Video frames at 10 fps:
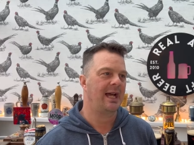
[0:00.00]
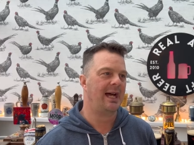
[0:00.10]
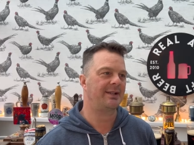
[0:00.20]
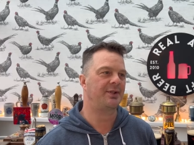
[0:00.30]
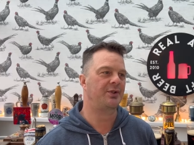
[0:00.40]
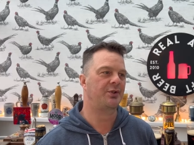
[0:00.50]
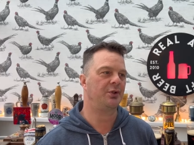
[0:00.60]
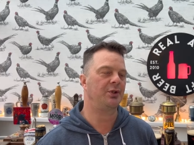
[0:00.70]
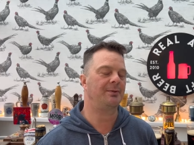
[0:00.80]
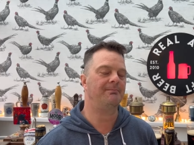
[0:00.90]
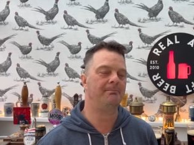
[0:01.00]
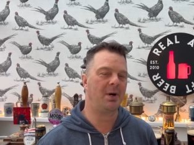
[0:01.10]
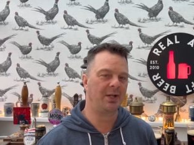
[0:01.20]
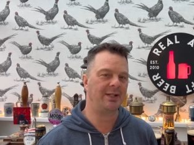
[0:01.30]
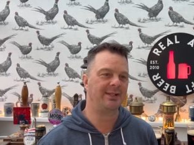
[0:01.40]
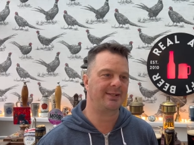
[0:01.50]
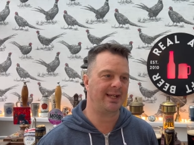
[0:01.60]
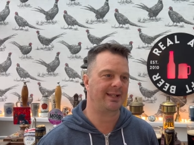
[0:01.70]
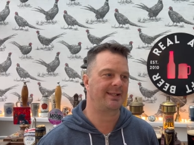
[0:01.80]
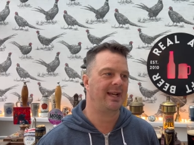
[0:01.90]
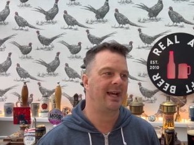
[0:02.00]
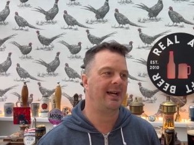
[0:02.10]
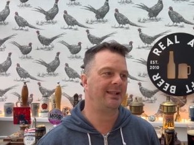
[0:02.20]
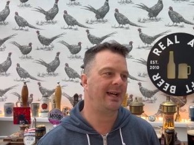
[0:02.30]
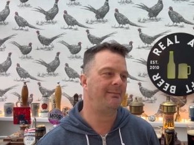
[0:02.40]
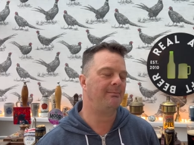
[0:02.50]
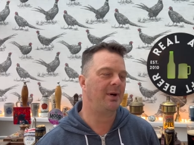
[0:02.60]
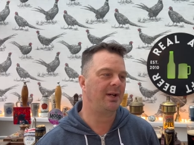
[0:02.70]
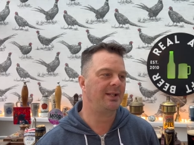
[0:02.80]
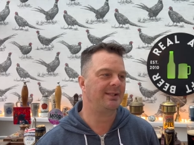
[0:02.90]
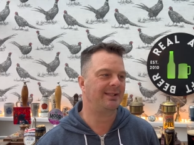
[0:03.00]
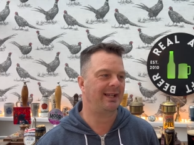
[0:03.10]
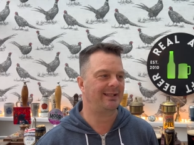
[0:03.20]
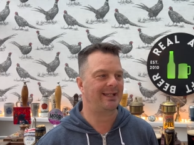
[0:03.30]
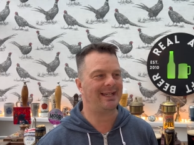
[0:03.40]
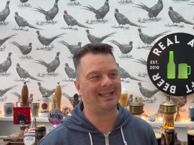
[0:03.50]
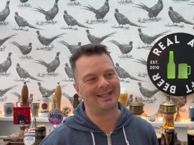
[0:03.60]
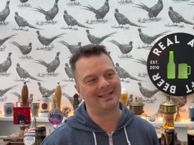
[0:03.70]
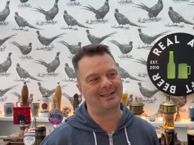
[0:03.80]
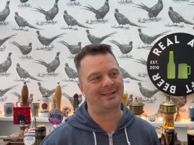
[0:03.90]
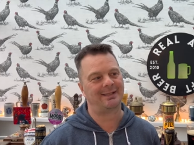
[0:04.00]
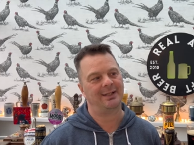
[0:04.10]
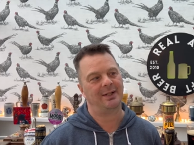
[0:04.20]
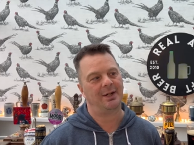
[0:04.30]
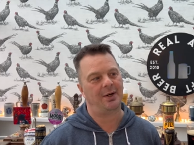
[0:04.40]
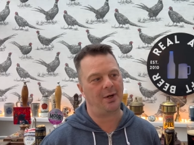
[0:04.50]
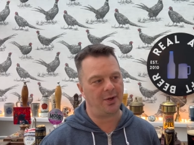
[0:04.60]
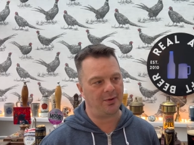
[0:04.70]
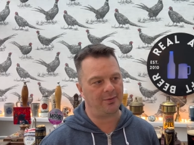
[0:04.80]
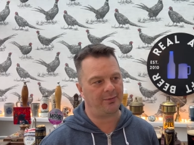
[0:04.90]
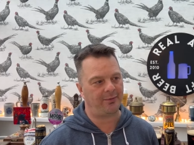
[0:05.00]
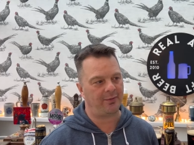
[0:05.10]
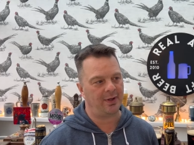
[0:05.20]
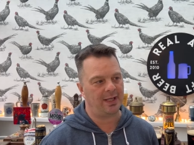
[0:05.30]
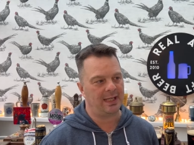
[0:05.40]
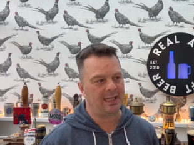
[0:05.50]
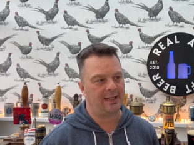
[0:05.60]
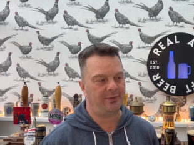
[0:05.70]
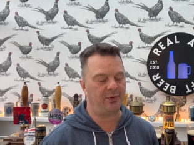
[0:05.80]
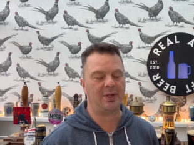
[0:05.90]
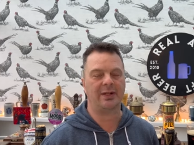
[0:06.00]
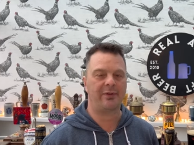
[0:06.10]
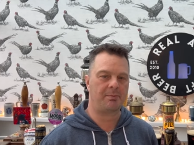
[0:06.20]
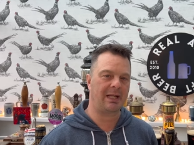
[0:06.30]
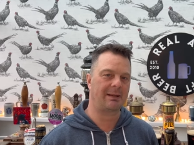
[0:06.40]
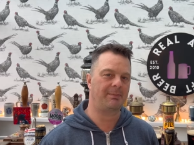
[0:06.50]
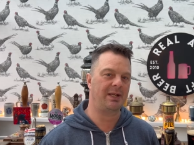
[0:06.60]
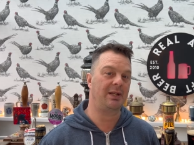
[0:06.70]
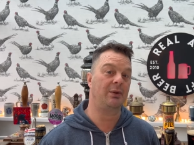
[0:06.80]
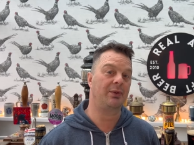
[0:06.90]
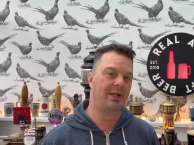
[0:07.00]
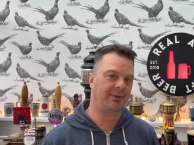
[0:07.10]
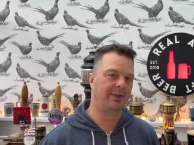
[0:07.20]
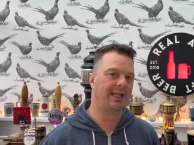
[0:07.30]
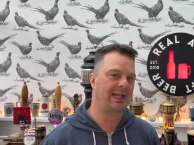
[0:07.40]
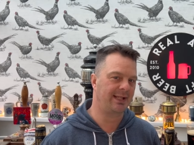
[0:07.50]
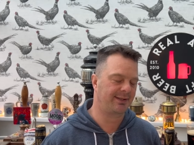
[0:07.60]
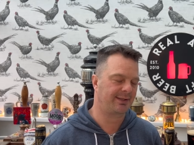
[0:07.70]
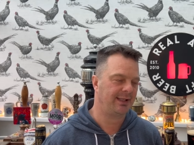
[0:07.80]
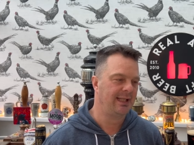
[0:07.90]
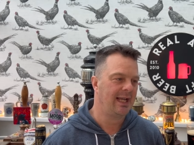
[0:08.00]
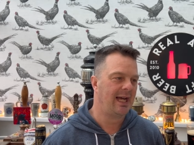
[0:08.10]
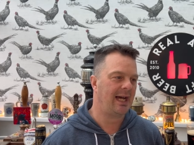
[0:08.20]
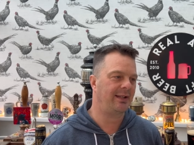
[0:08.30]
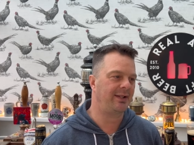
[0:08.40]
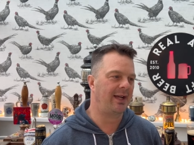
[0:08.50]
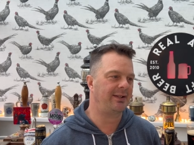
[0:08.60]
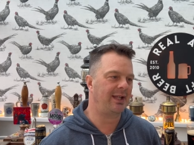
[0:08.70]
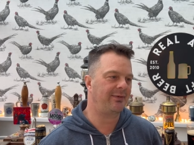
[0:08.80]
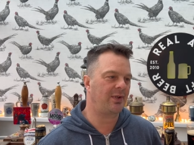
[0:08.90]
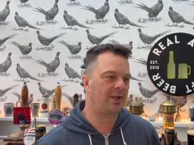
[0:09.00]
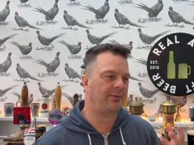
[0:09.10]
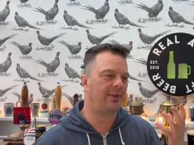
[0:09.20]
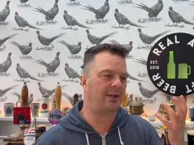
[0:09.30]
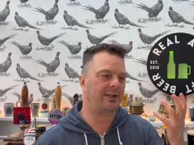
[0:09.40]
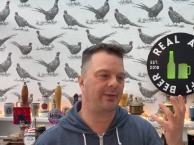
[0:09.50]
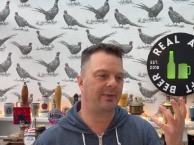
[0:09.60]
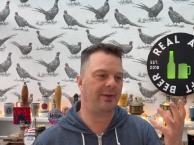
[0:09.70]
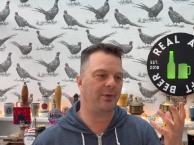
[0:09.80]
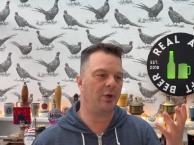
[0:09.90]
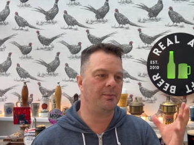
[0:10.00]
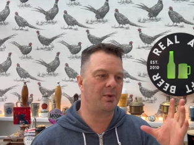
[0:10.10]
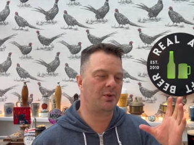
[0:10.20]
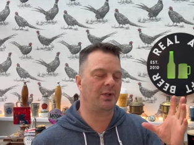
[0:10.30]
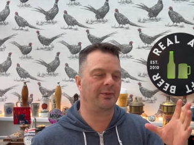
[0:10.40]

has a certain mindset, and that mindset is of if you think of a black beer, you think of Guinness, and and they've kind of like they they've almost kind